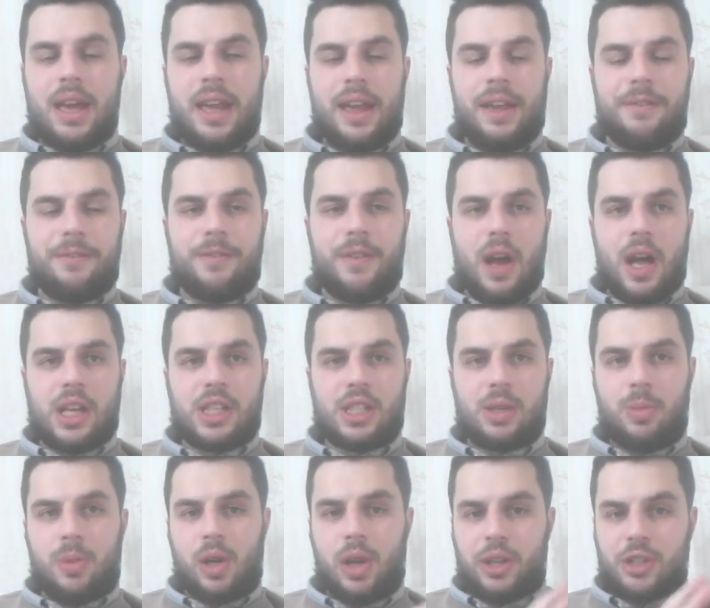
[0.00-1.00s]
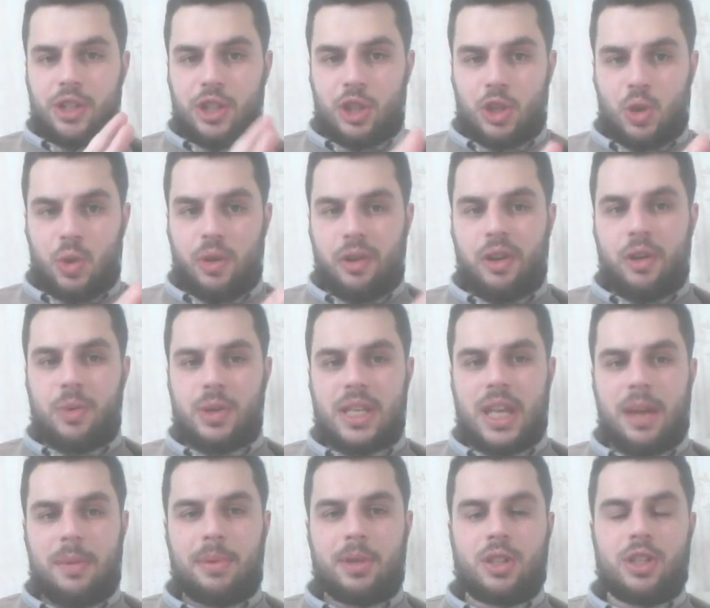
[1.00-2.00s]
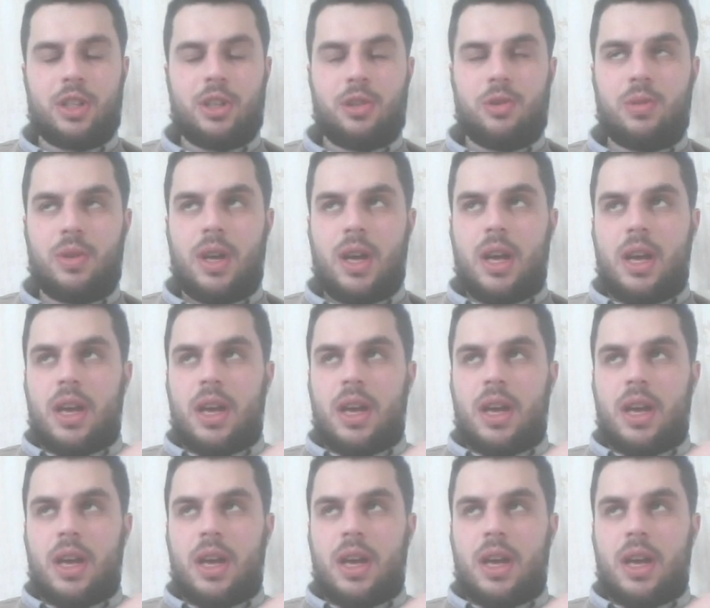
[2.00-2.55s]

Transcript: if someone like Chisora was able to